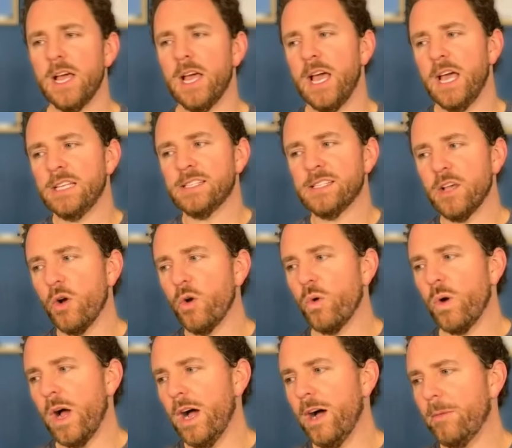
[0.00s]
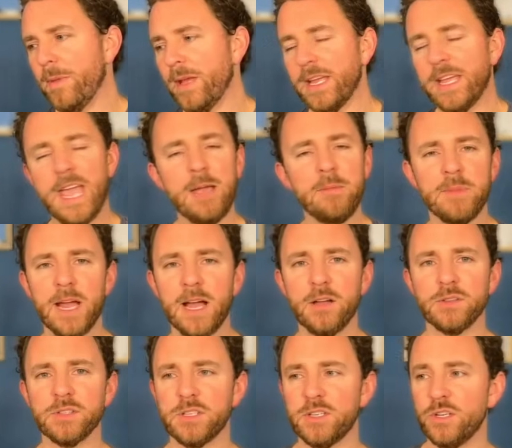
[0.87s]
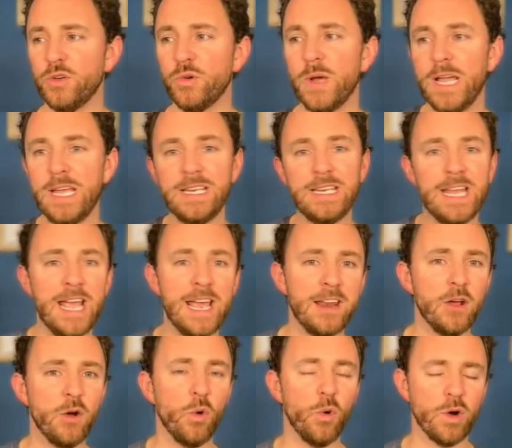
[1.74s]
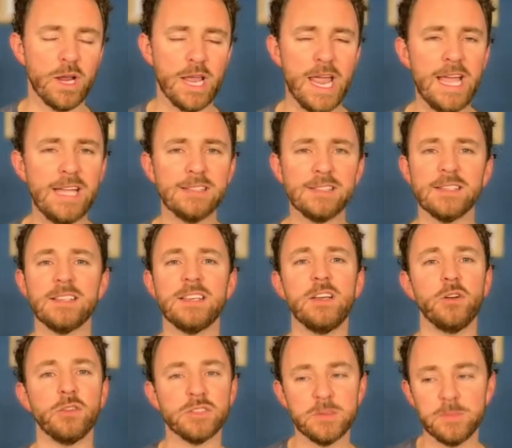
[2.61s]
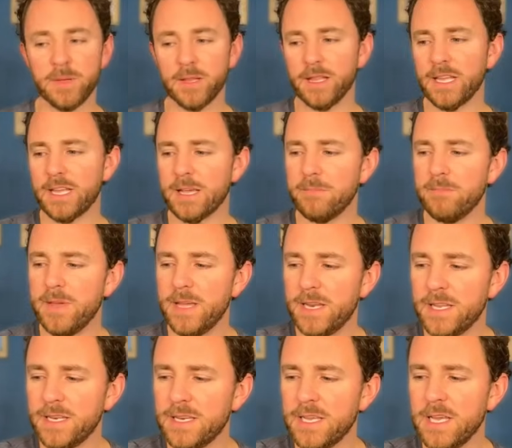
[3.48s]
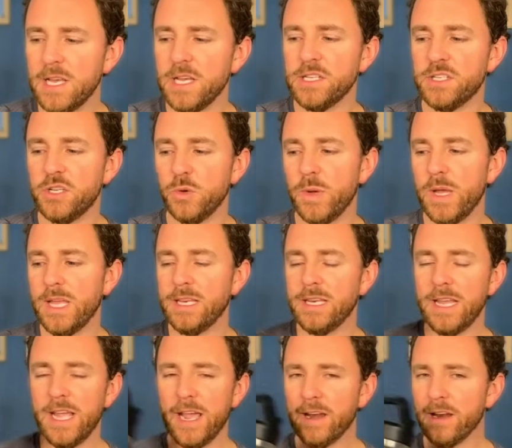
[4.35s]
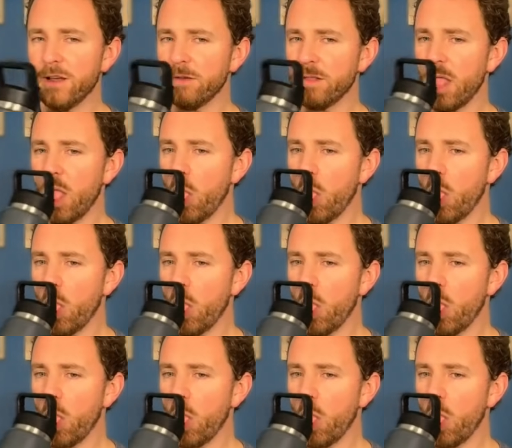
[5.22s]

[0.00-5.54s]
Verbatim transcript: So um, it came down to Indiana or Kansas. He ultimately committed to Indiana.